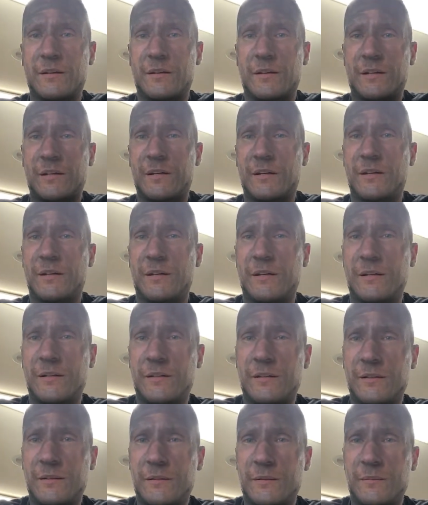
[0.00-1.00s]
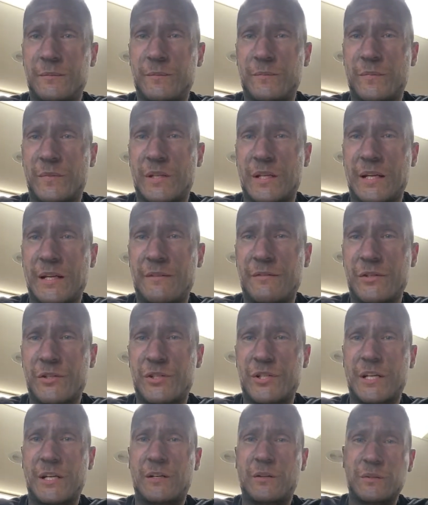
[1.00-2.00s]
Did I ever
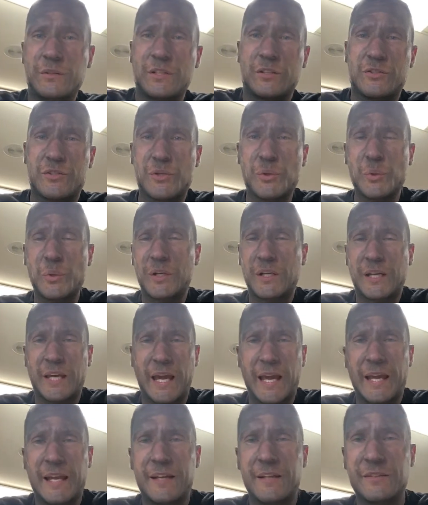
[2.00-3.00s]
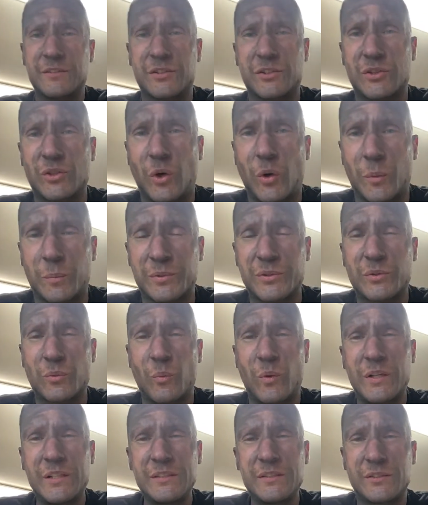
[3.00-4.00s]
check out the Duke Cannon soaps?
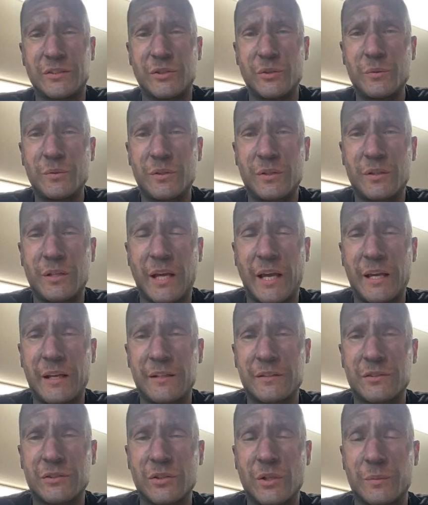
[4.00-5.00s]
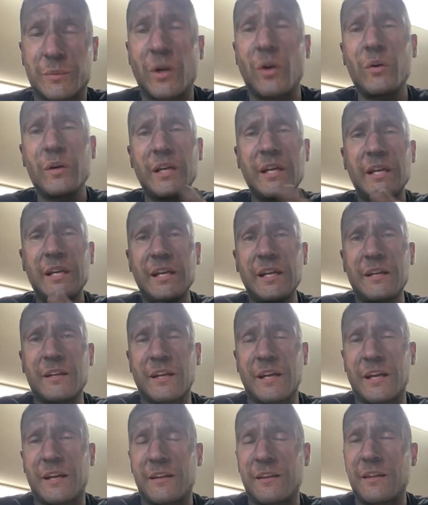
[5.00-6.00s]
What is Duke Cannon soaps? Oh yeah,
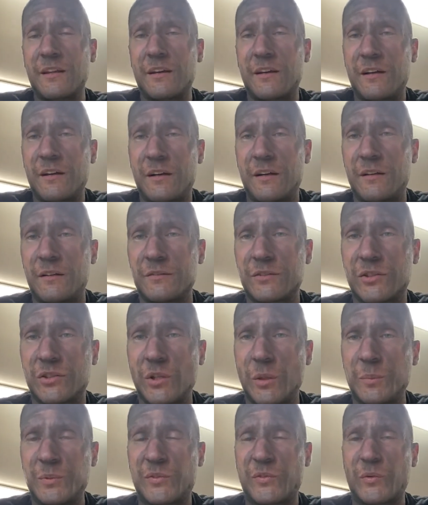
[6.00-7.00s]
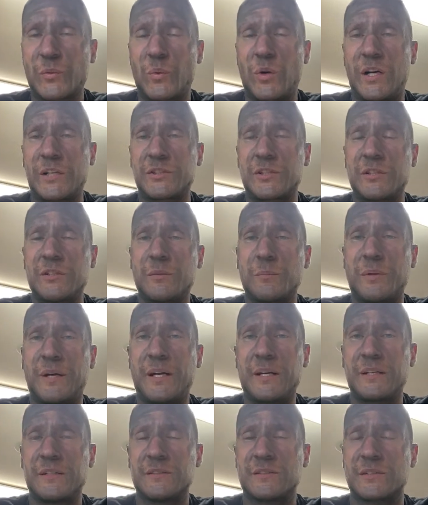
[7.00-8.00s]
the soaps for washing your
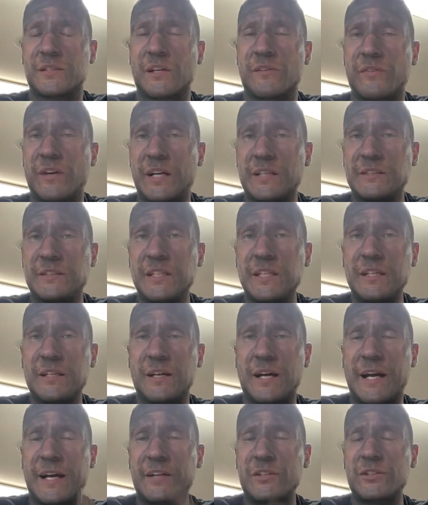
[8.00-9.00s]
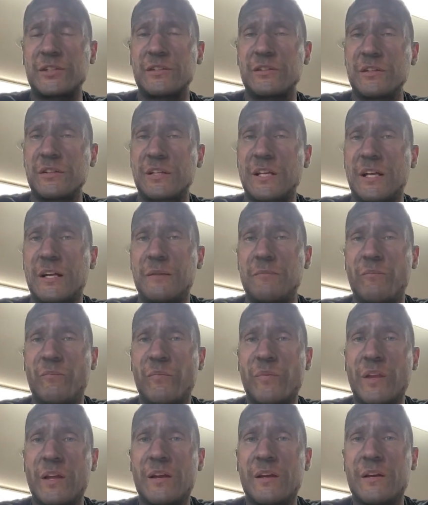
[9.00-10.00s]
body and stuff. I did. I actually looked that up.
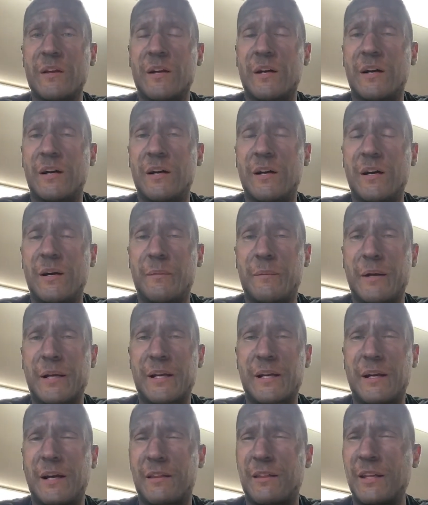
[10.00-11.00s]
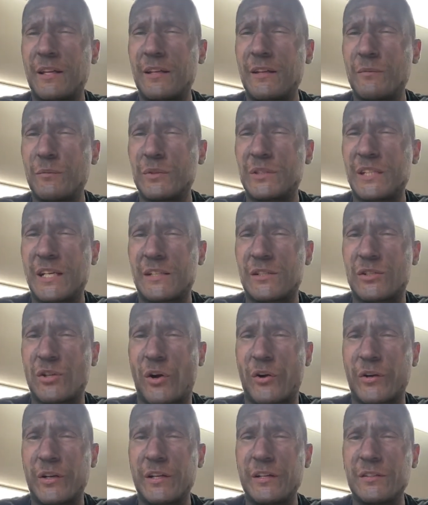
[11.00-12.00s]
I think it was at
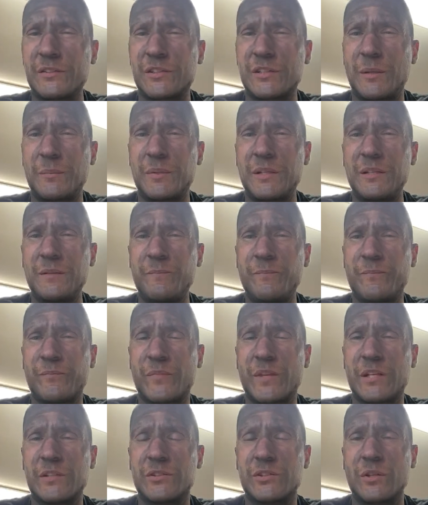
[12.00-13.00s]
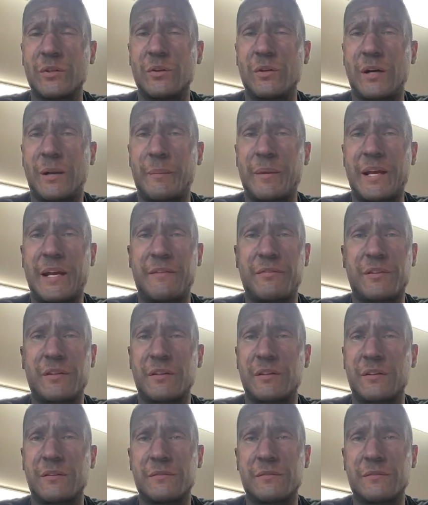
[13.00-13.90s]
Target or something. So I'm gonna have to